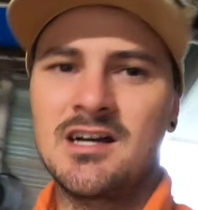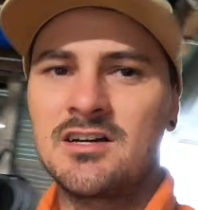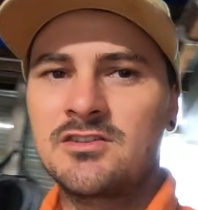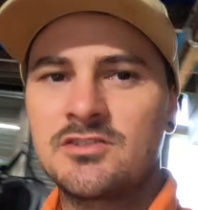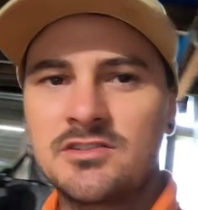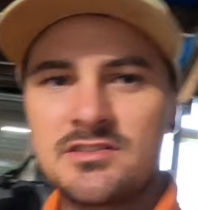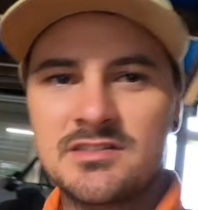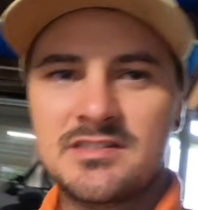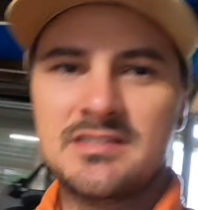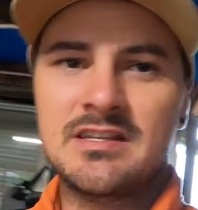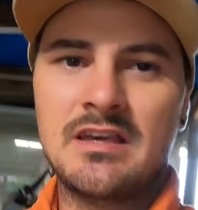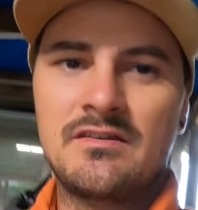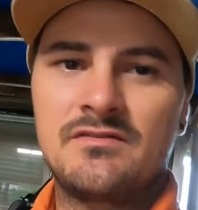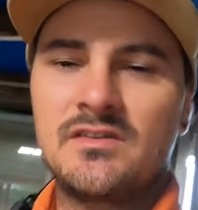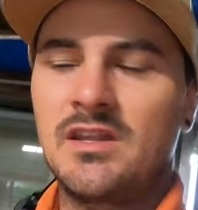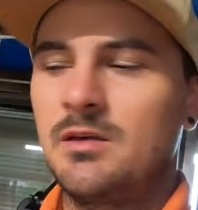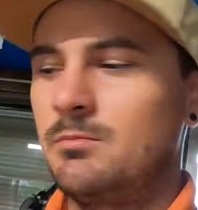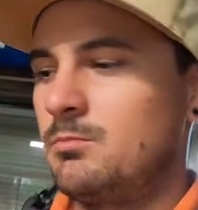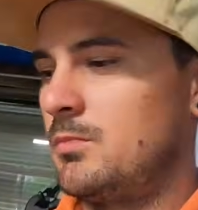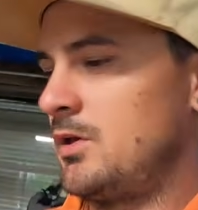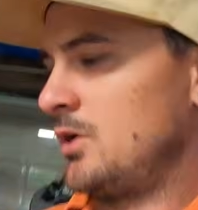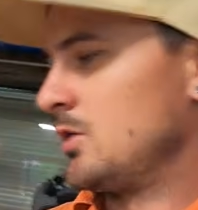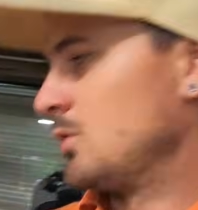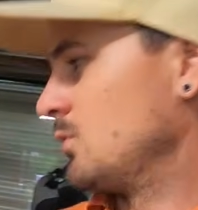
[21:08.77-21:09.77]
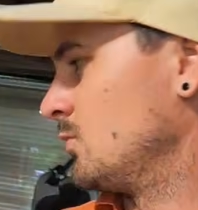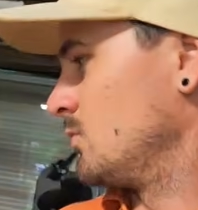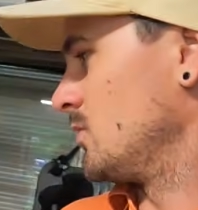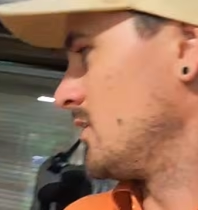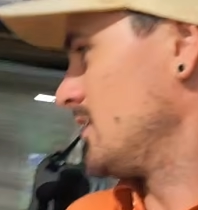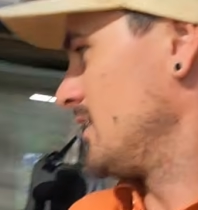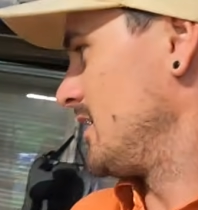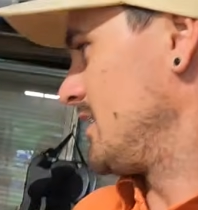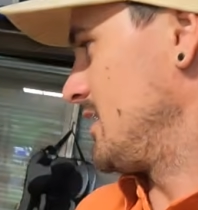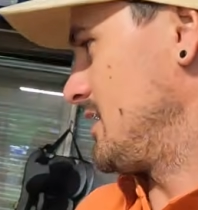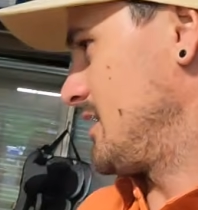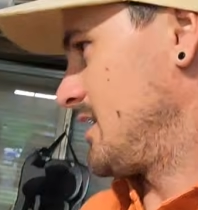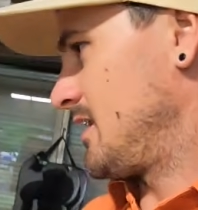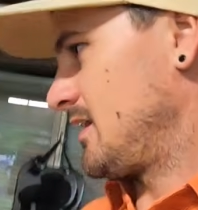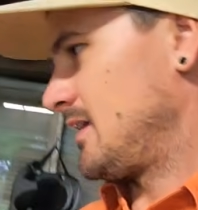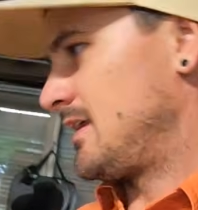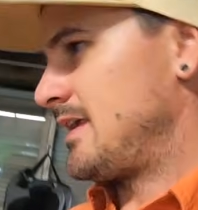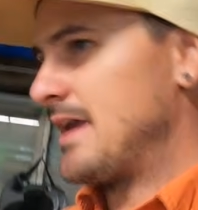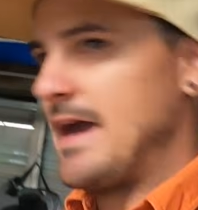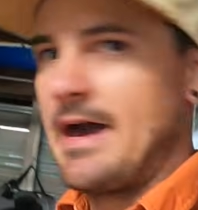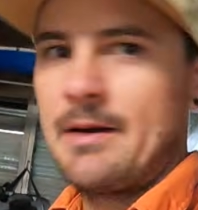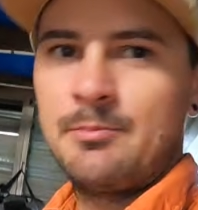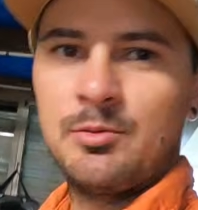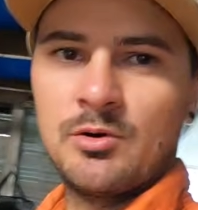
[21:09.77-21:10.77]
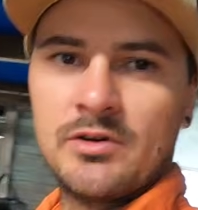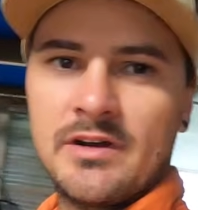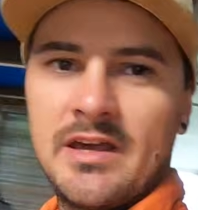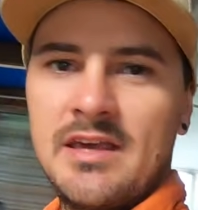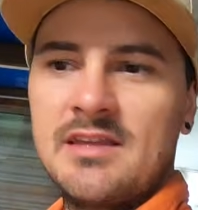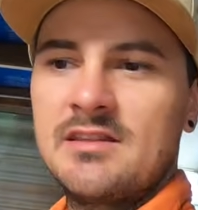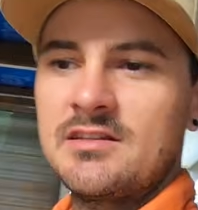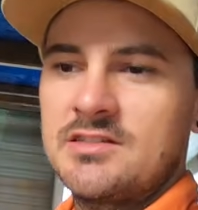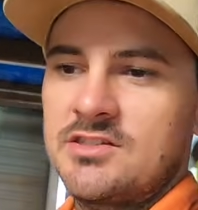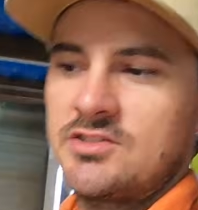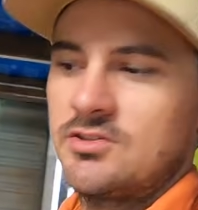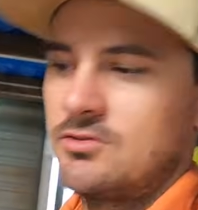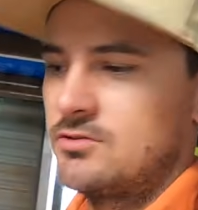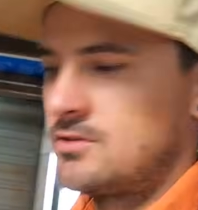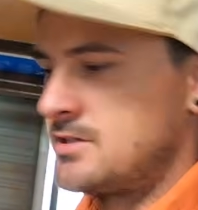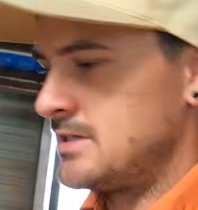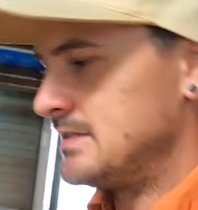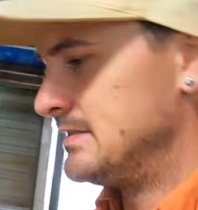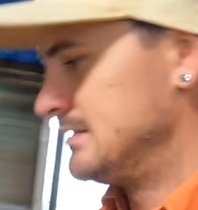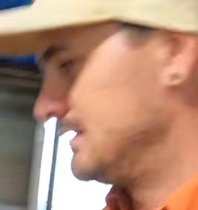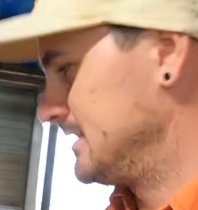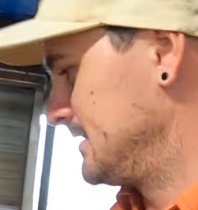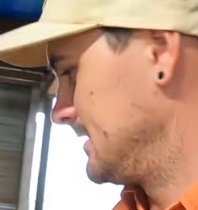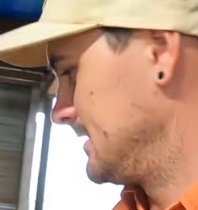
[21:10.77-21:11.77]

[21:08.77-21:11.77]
170 mil gap on either side.